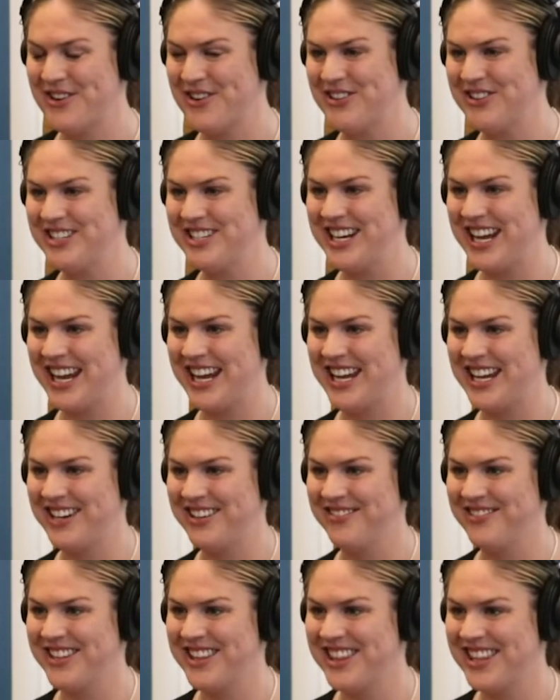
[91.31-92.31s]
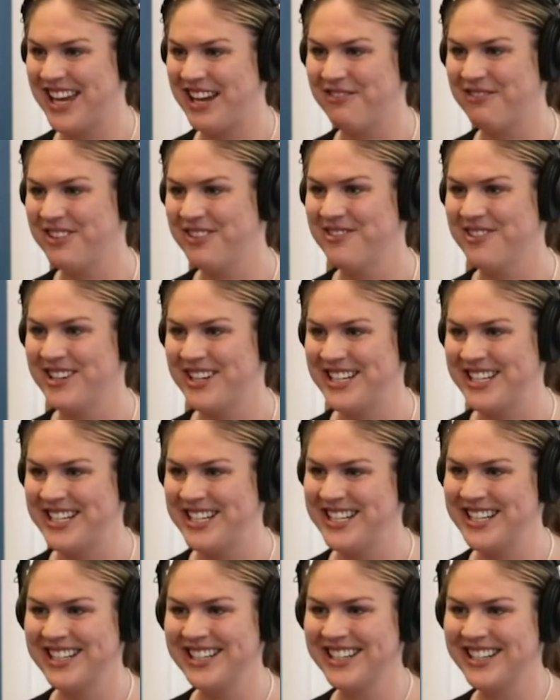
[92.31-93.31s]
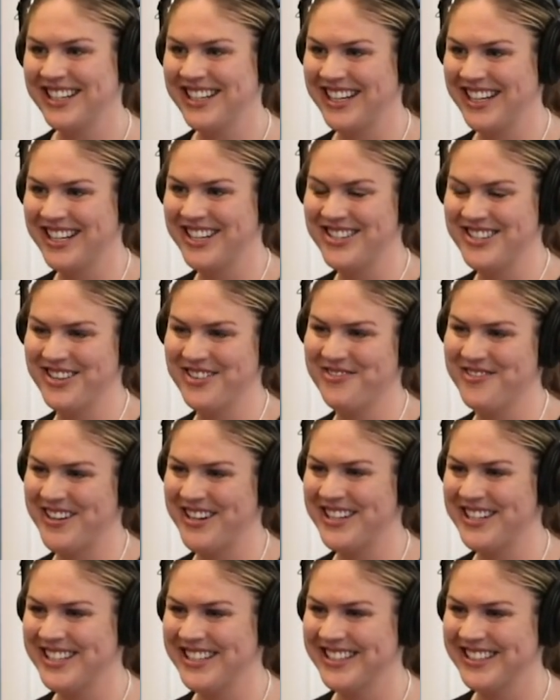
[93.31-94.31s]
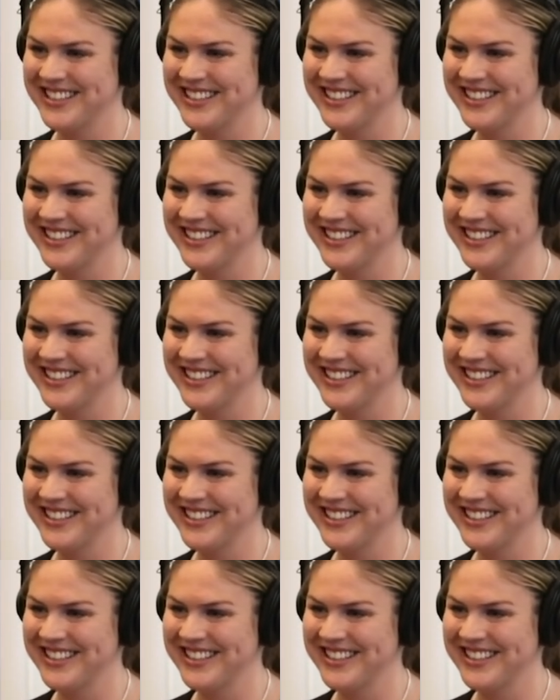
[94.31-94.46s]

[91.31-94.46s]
all day with everyone yeah it's so fun